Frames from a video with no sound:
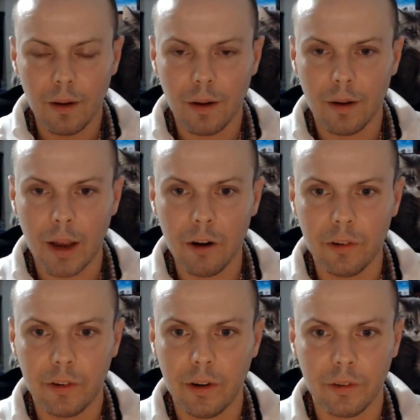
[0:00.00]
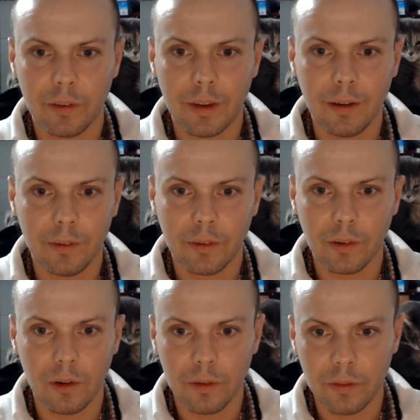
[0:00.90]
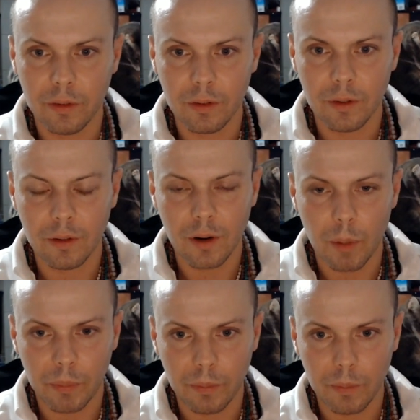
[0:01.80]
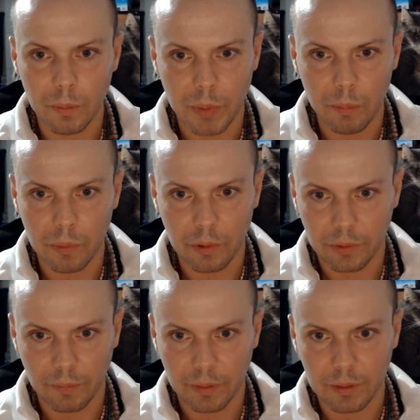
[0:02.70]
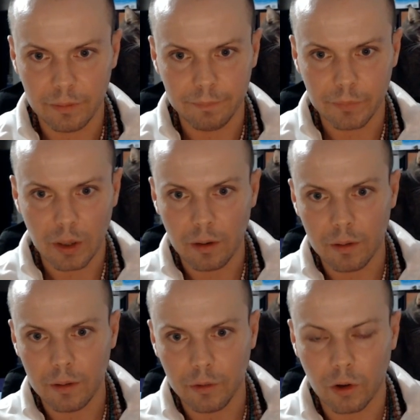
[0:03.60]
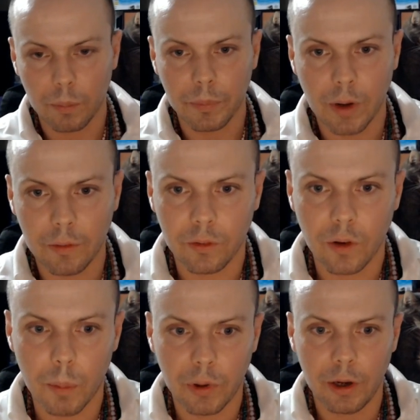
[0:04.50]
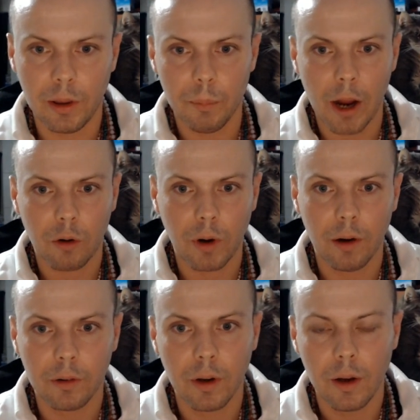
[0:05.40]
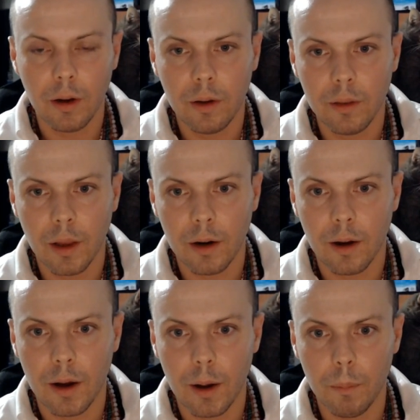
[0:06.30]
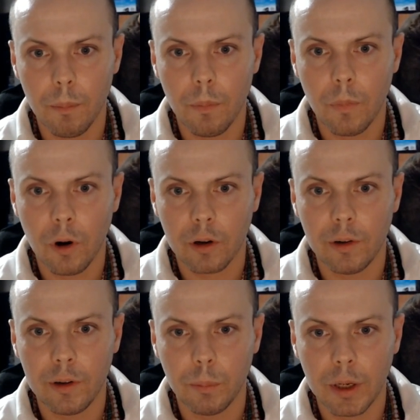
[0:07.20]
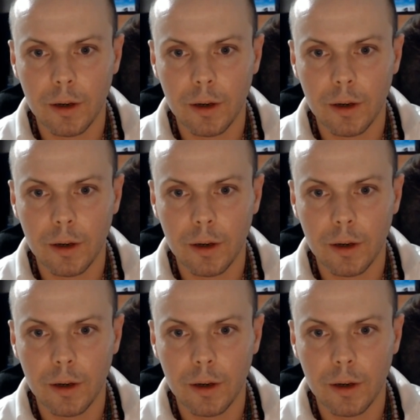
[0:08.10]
energies or things or people or something, or circumstances operating in the background that are going to be